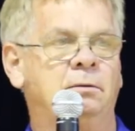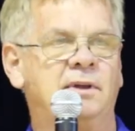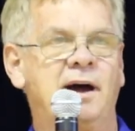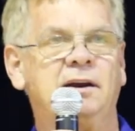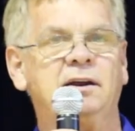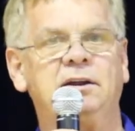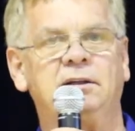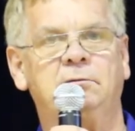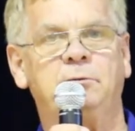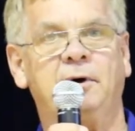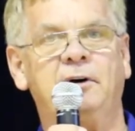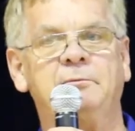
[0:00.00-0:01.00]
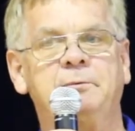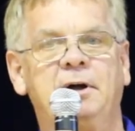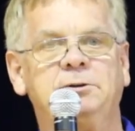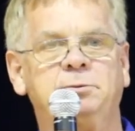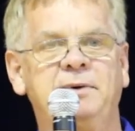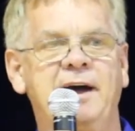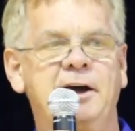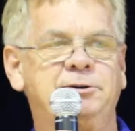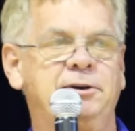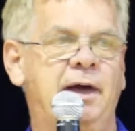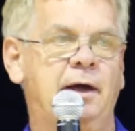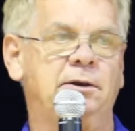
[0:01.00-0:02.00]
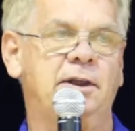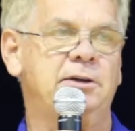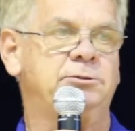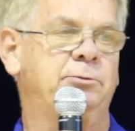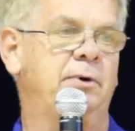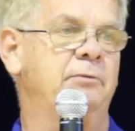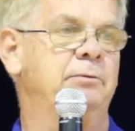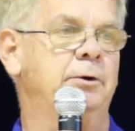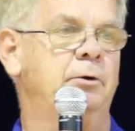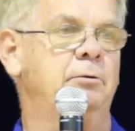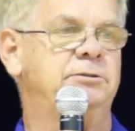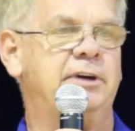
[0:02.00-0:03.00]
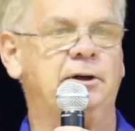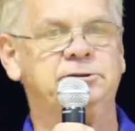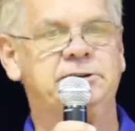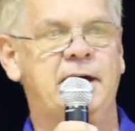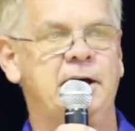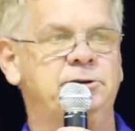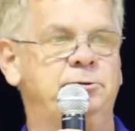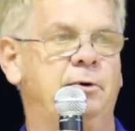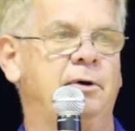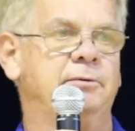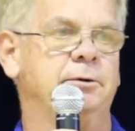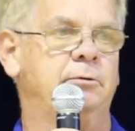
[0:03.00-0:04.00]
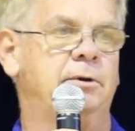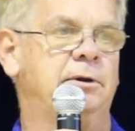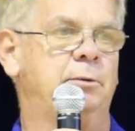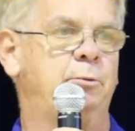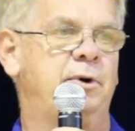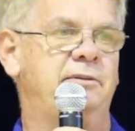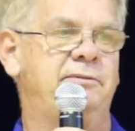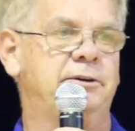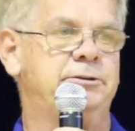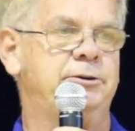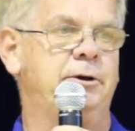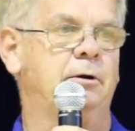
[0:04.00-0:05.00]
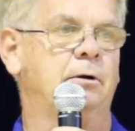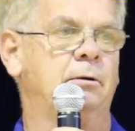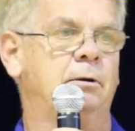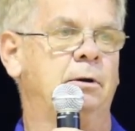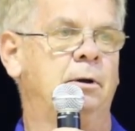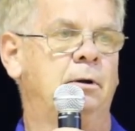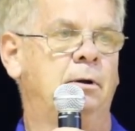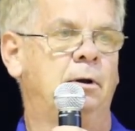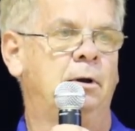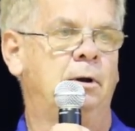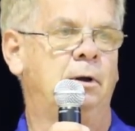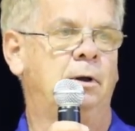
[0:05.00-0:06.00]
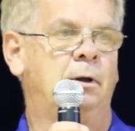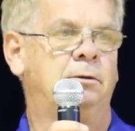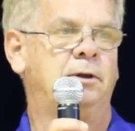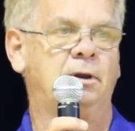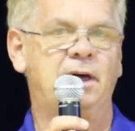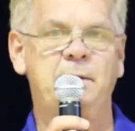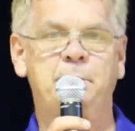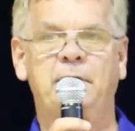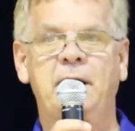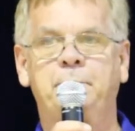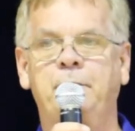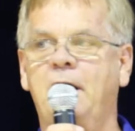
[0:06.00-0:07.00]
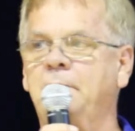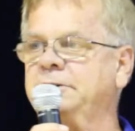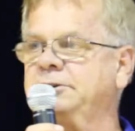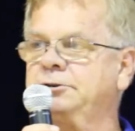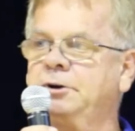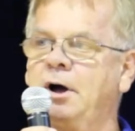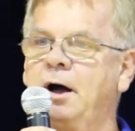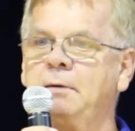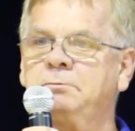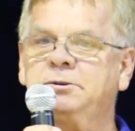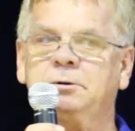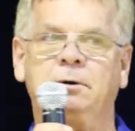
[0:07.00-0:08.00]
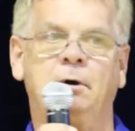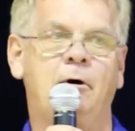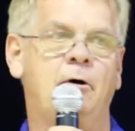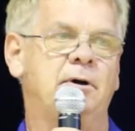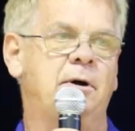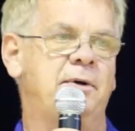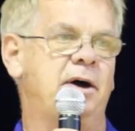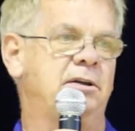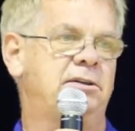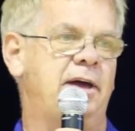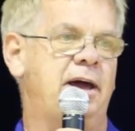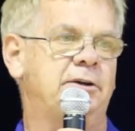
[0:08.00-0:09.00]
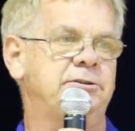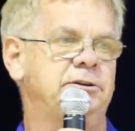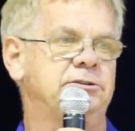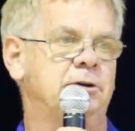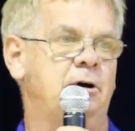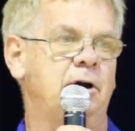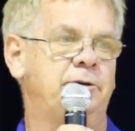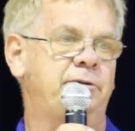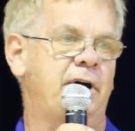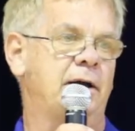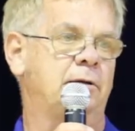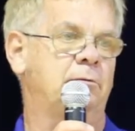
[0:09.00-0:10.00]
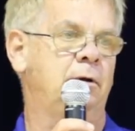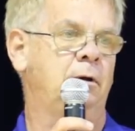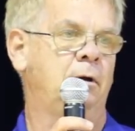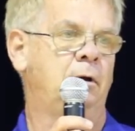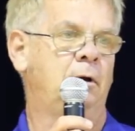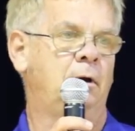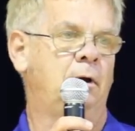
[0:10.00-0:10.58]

912 months, we actually had less revenue, sales tax revenue than the previous year. The labor they promised jobs all come out of Texas contract